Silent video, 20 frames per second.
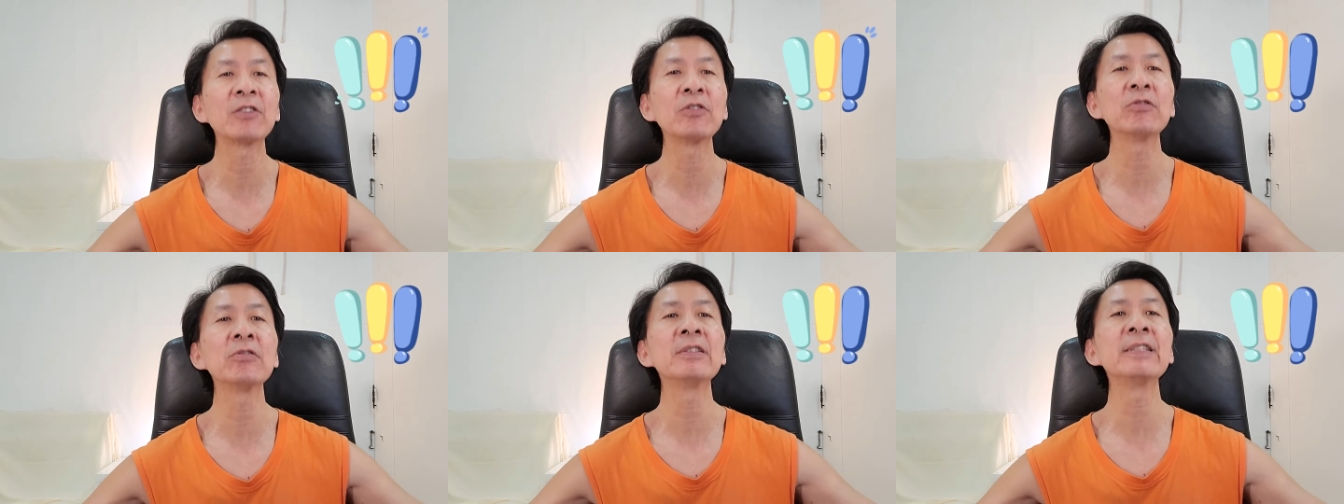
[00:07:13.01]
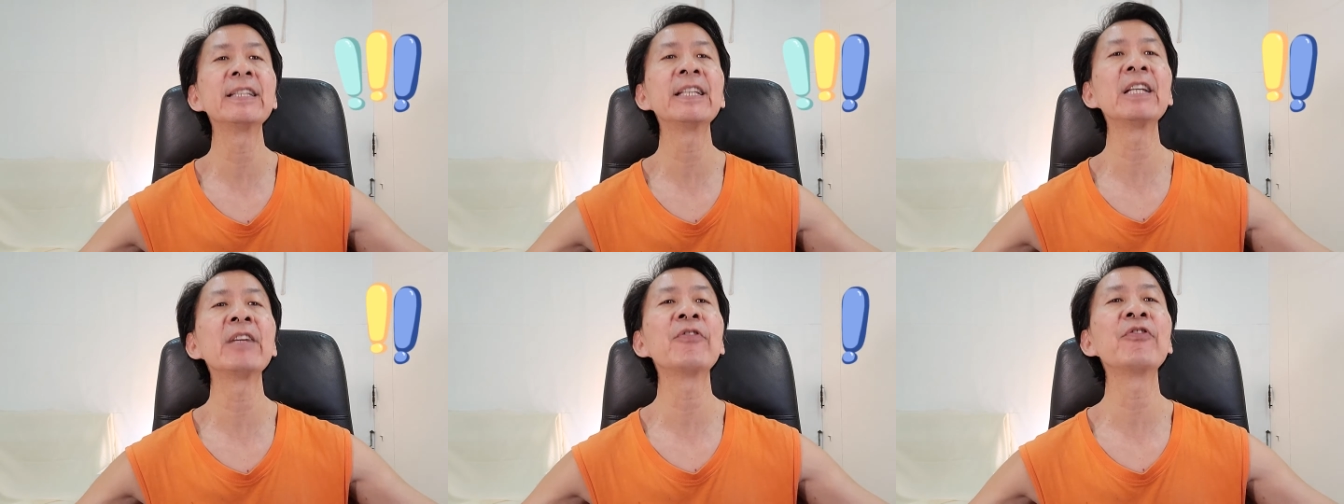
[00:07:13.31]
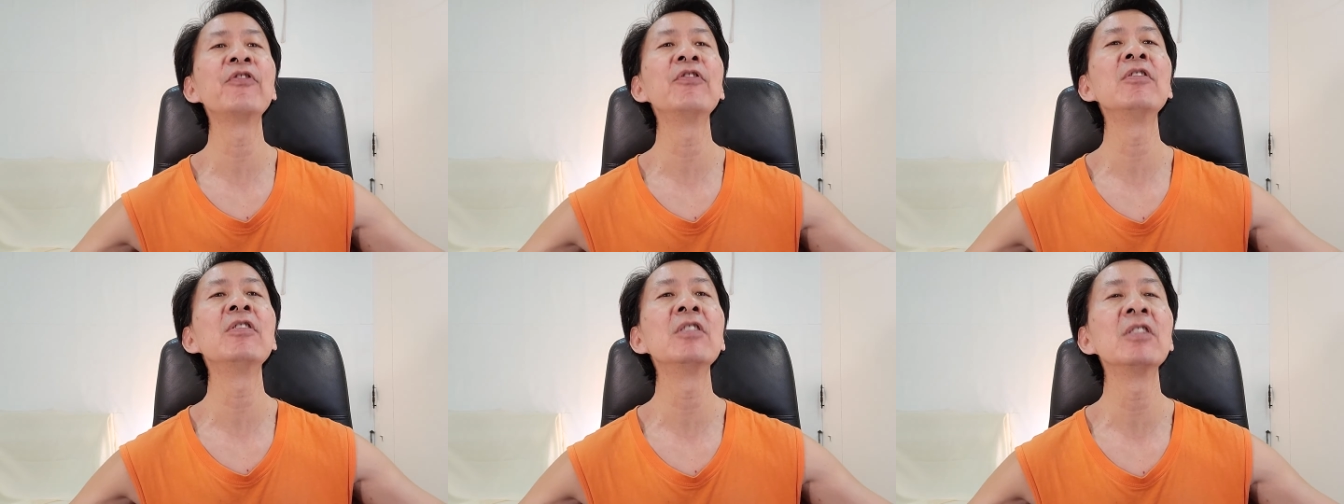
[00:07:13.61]
you leave
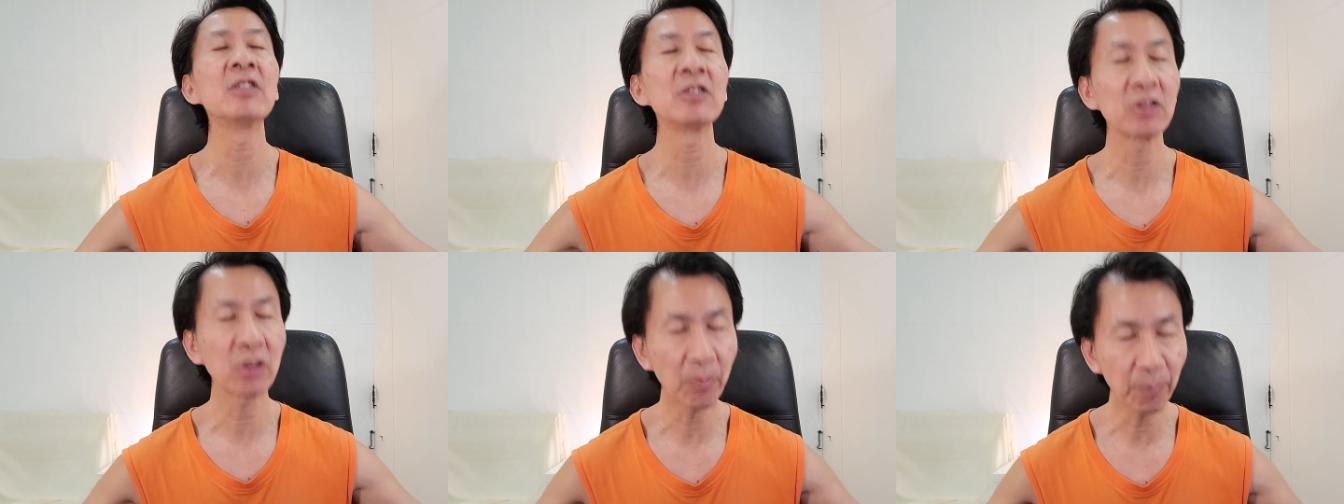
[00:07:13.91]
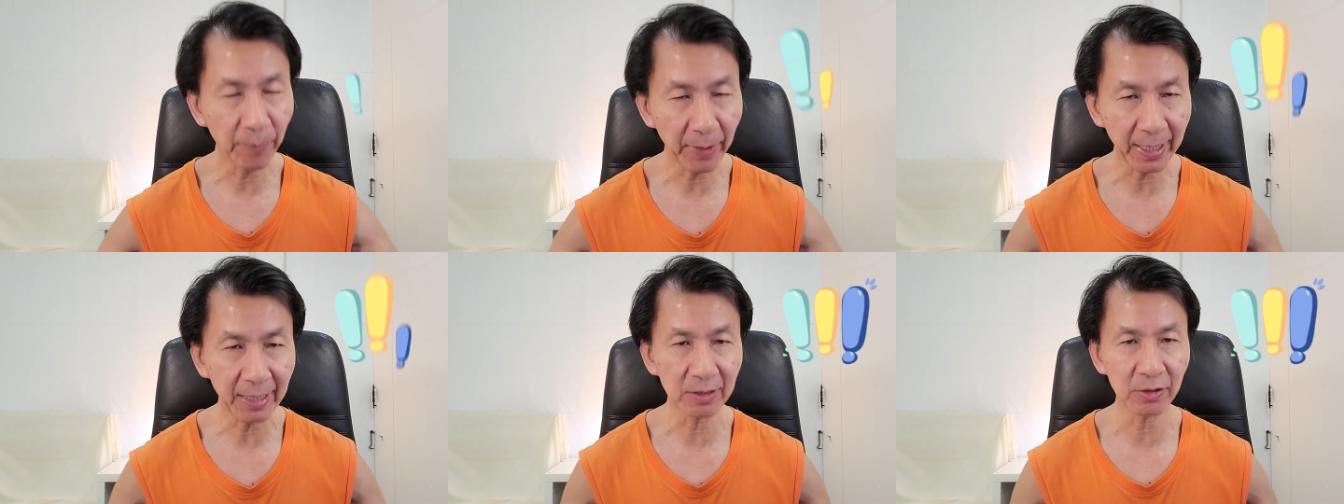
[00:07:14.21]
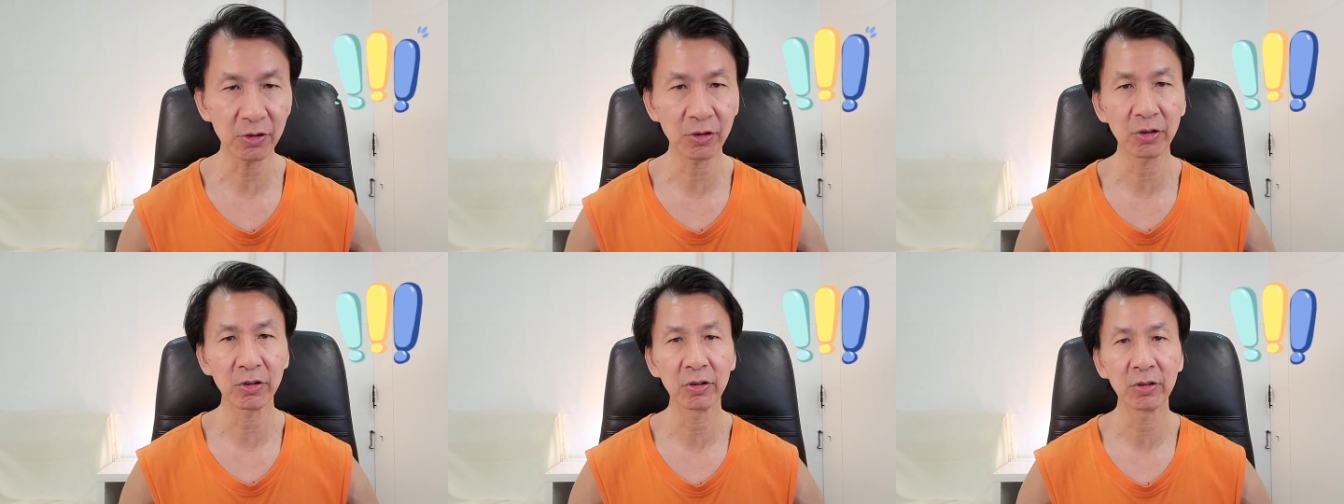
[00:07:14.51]
the
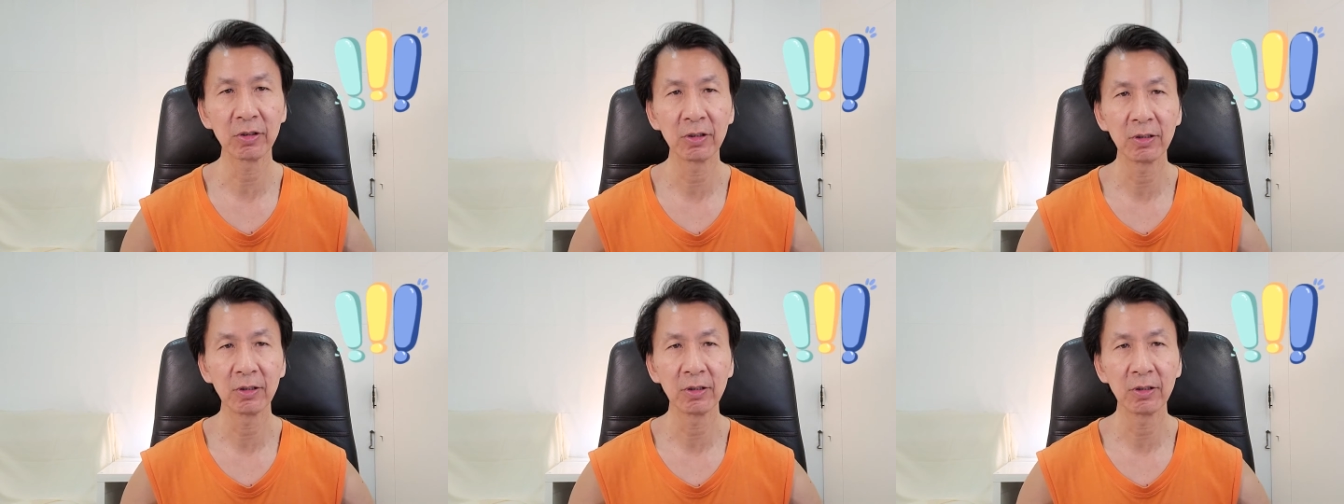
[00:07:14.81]
bench.